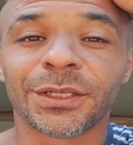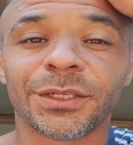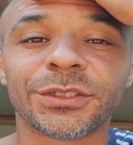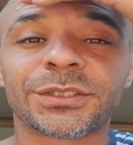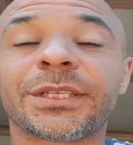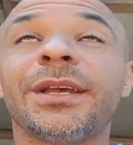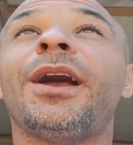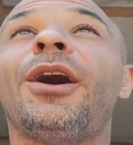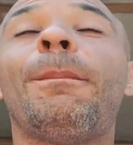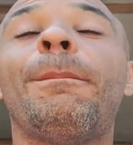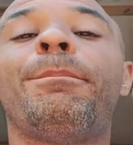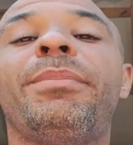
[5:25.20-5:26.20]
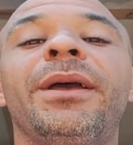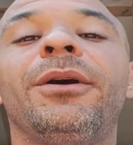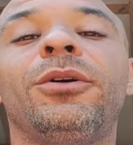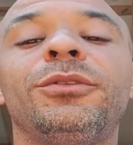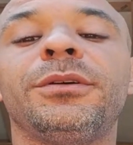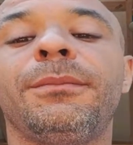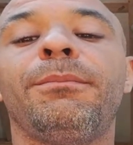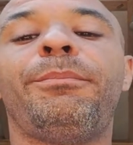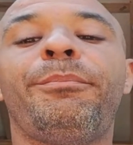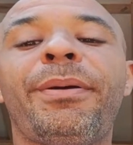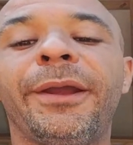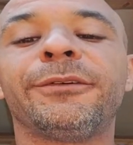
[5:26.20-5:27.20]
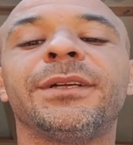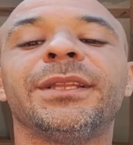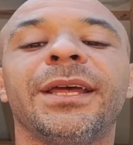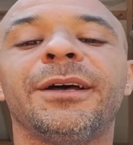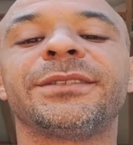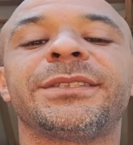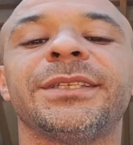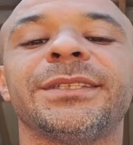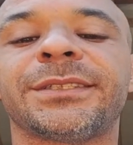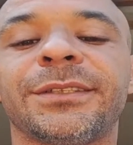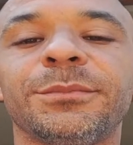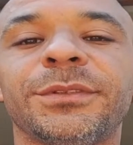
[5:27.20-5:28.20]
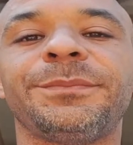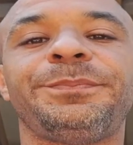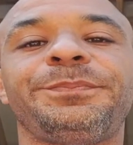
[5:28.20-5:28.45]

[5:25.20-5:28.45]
to help build parallel systems.